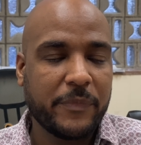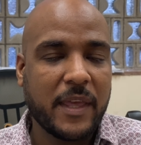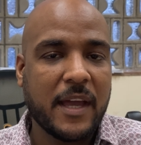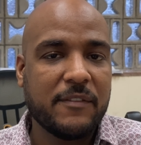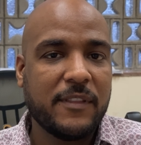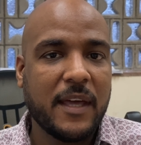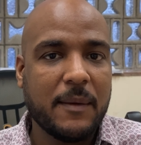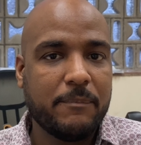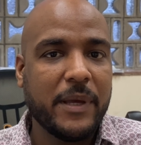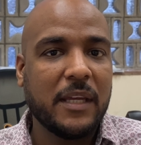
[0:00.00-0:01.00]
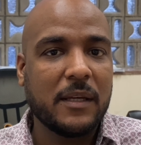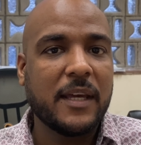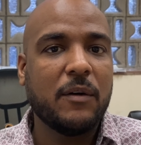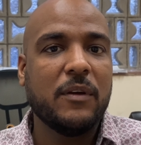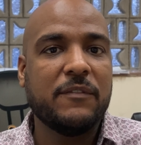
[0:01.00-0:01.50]
have that bank
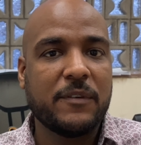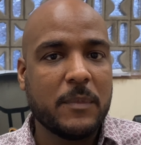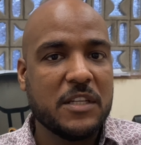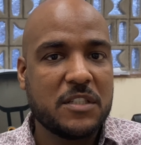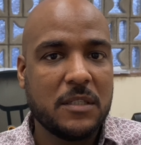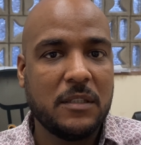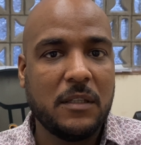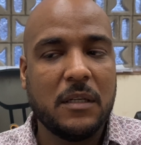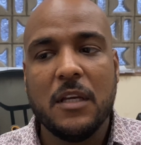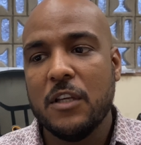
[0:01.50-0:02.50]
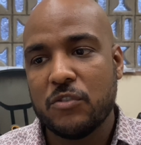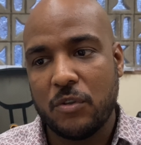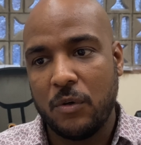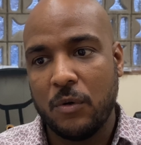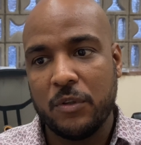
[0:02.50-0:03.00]
account information in there.
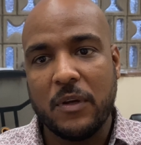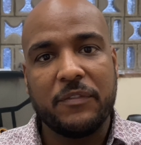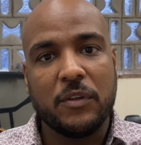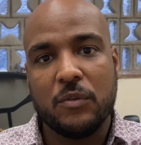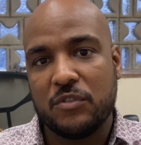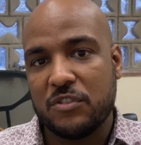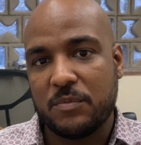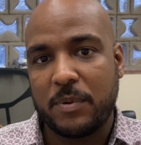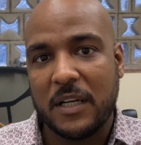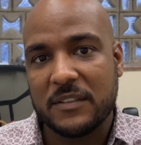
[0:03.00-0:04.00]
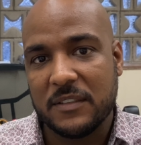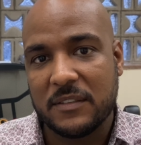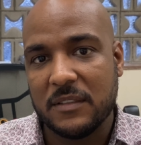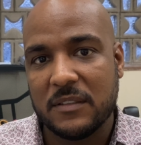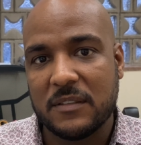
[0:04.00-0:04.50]
So all you have to do is just process
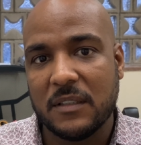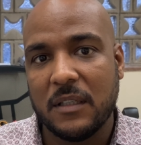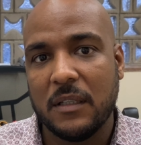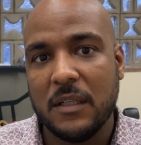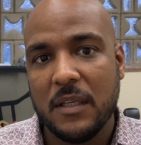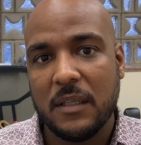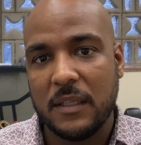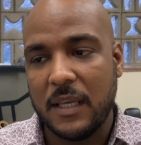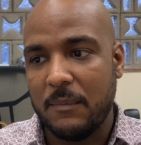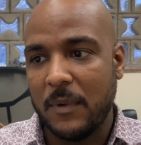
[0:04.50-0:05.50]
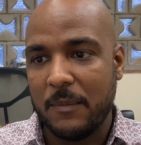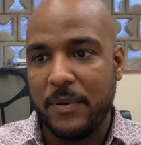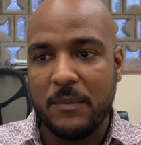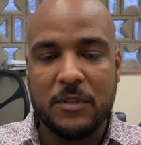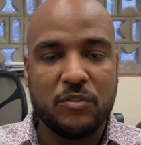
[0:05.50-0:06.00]
this get my payment